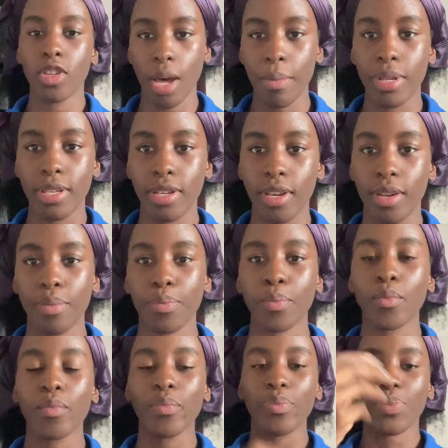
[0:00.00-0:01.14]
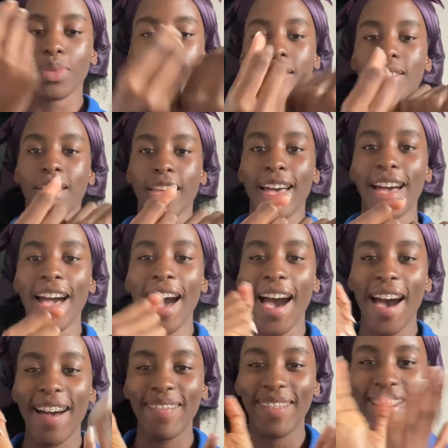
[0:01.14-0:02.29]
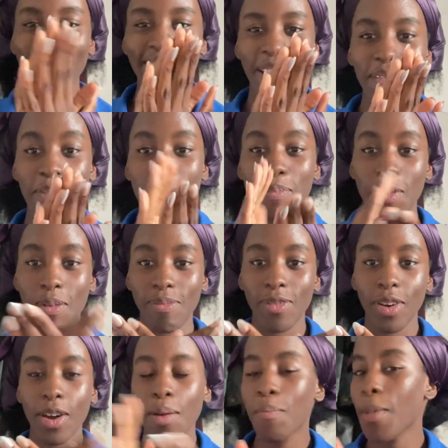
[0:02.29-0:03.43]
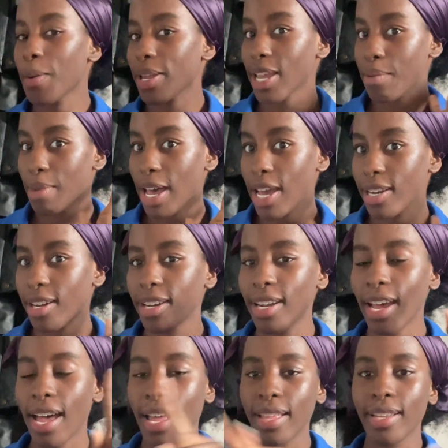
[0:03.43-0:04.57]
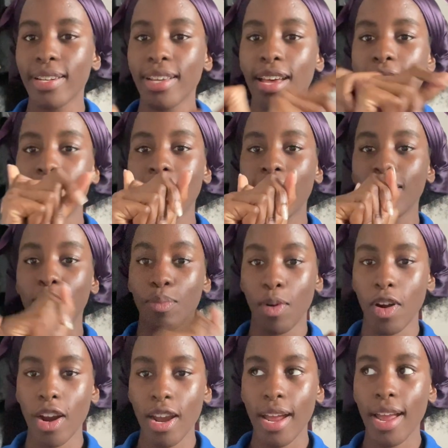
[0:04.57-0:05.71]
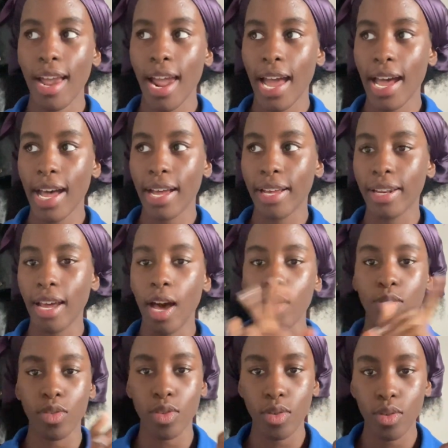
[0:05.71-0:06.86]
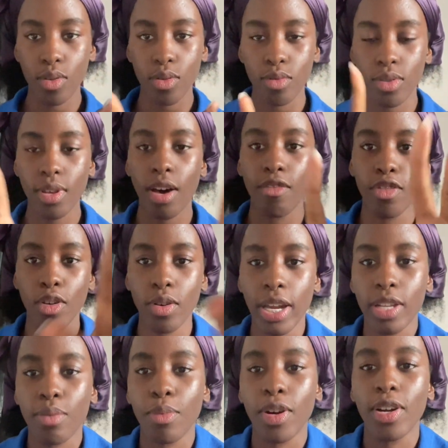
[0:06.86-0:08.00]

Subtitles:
coming soon. So yeah, I'm really excited for prom vlog. But I'm gonna get my hair done tomorrow. And I'll see you. I'll record again tomorrow